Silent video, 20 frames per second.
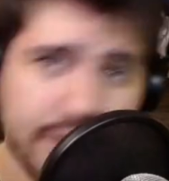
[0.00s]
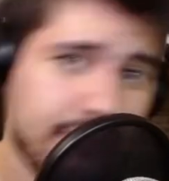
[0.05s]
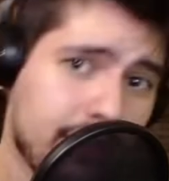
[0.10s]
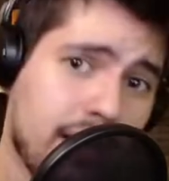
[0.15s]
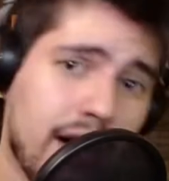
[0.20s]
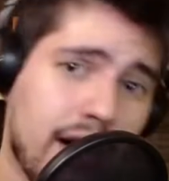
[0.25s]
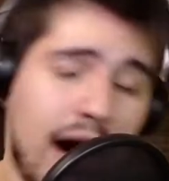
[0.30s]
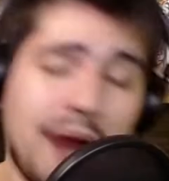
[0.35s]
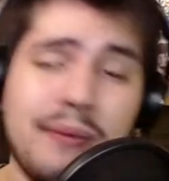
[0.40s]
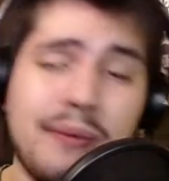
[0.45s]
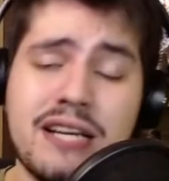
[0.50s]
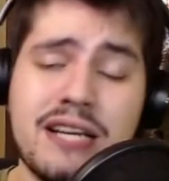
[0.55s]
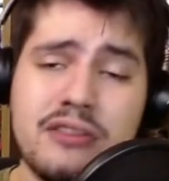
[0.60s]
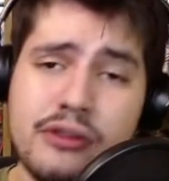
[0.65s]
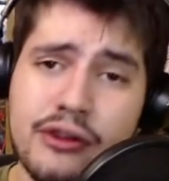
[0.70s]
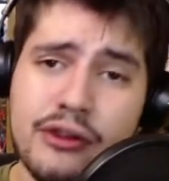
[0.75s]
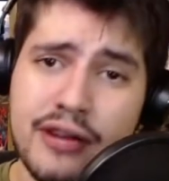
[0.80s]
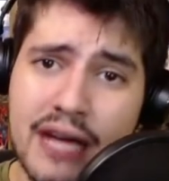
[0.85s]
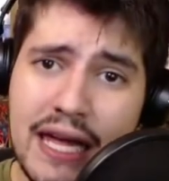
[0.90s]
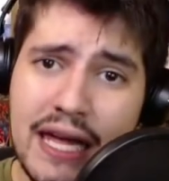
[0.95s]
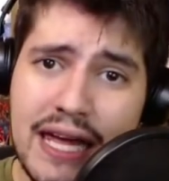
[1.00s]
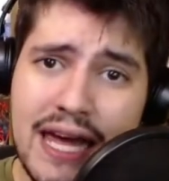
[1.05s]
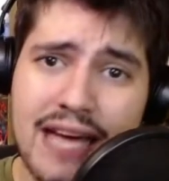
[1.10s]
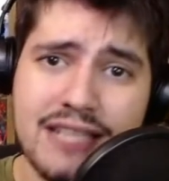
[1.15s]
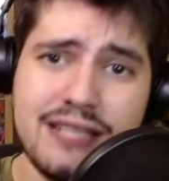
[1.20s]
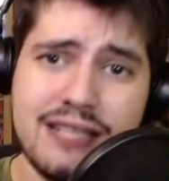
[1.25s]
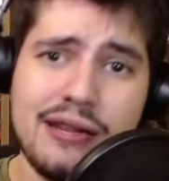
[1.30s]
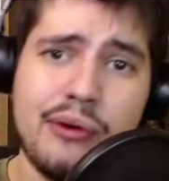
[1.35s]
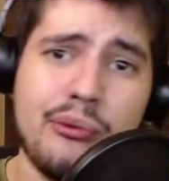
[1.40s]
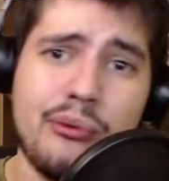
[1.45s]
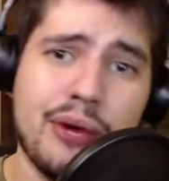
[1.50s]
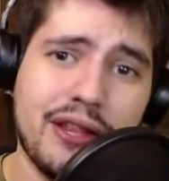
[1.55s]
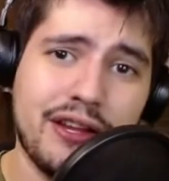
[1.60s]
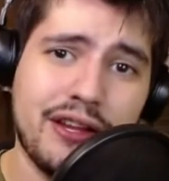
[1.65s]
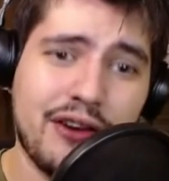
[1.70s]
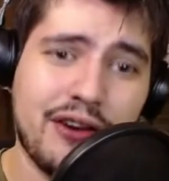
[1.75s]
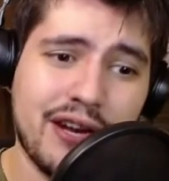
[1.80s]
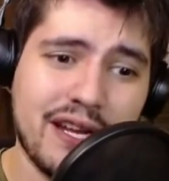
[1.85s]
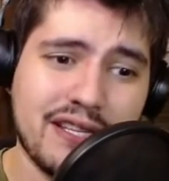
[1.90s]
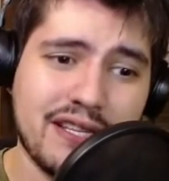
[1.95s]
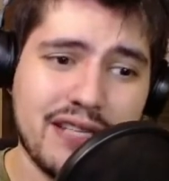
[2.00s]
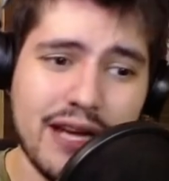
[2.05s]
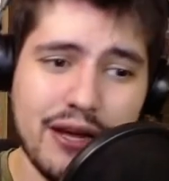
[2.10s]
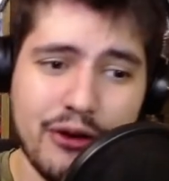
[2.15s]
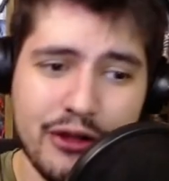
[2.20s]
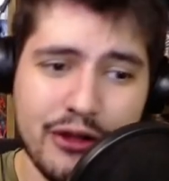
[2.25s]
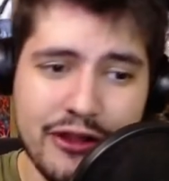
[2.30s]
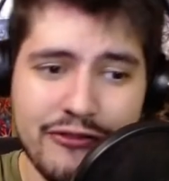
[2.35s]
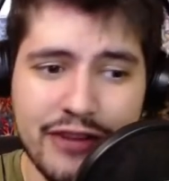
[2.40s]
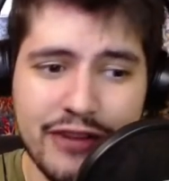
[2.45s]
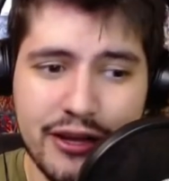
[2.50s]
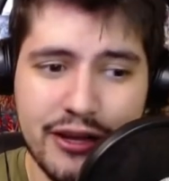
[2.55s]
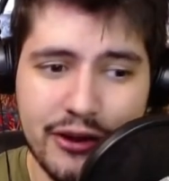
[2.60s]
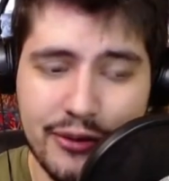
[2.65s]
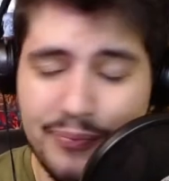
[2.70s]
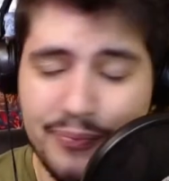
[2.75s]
I'm actually gonna guess what they're gonna say on the video.